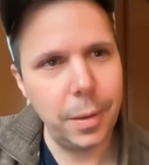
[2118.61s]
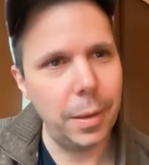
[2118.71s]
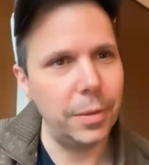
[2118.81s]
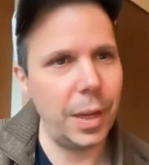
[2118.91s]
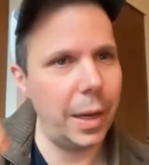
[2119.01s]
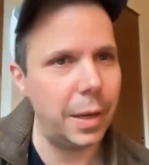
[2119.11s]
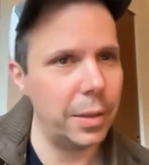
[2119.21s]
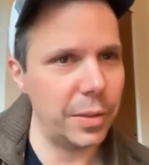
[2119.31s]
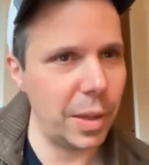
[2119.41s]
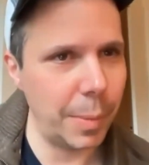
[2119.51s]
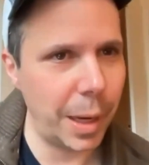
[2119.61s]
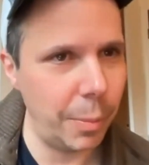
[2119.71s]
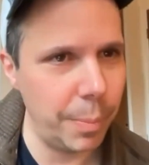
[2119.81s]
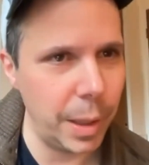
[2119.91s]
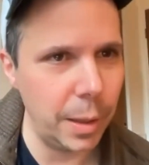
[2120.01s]
is taken to somehow
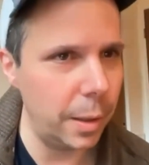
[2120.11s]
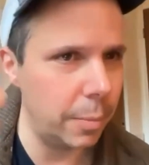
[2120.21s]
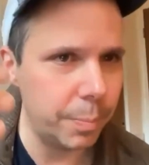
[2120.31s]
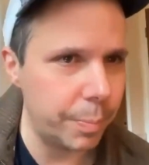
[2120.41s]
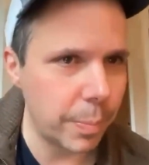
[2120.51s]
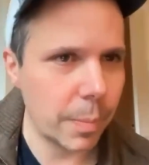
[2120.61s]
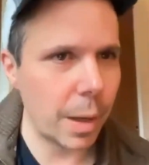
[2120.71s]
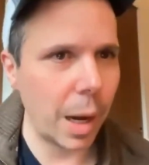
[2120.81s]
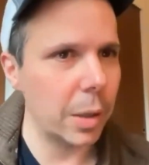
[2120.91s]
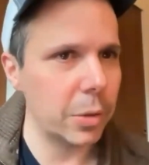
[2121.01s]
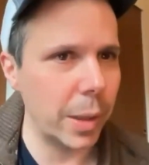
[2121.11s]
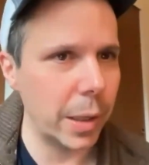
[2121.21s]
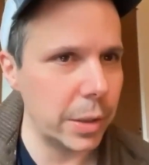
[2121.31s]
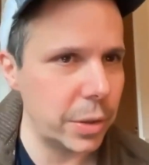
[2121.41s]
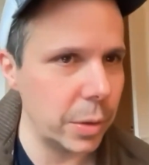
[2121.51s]
be
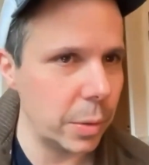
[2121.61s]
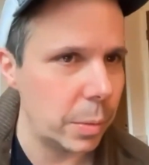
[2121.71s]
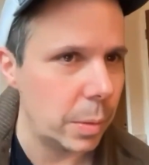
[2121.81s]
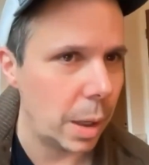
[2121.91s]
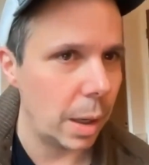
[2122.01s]
contrary to